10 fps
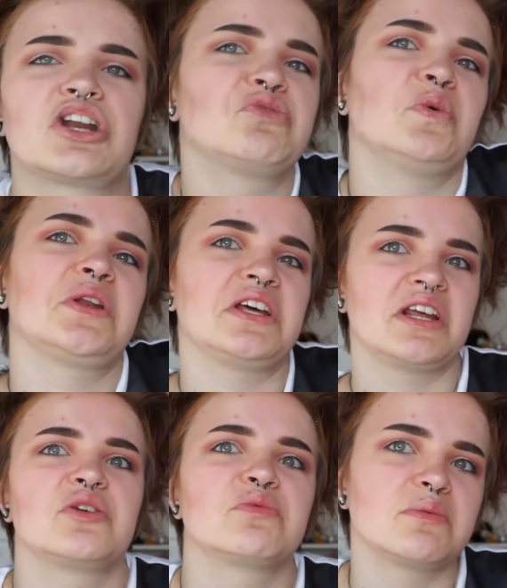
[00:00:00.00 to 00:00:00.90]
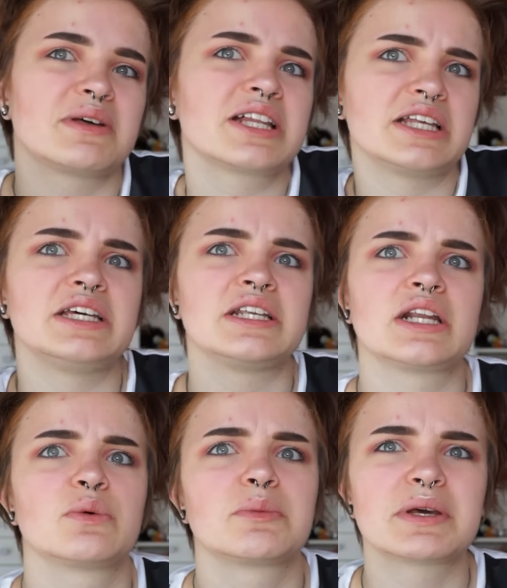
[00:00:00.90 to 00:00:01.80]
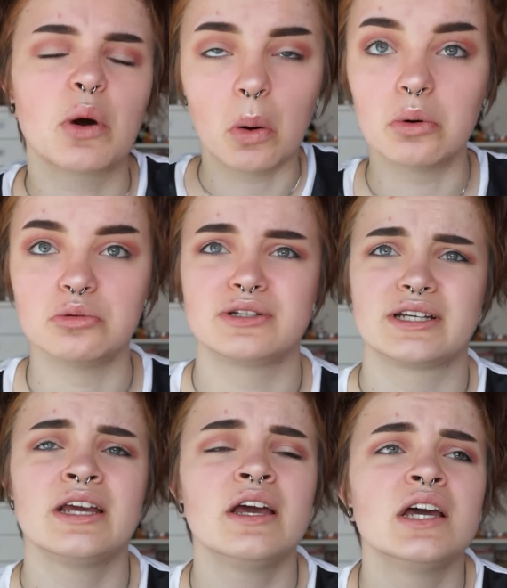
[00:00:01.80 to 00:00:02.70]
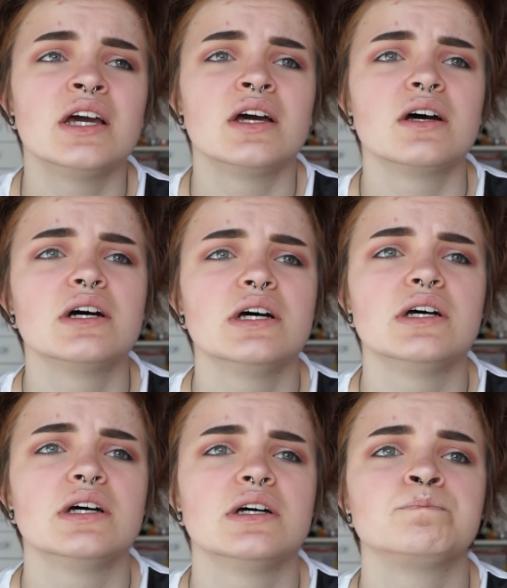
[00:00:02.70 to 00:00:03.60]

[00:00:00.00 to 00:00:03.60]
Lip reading: I don't want it, I don't want to be clean and I want to be cold. Like, I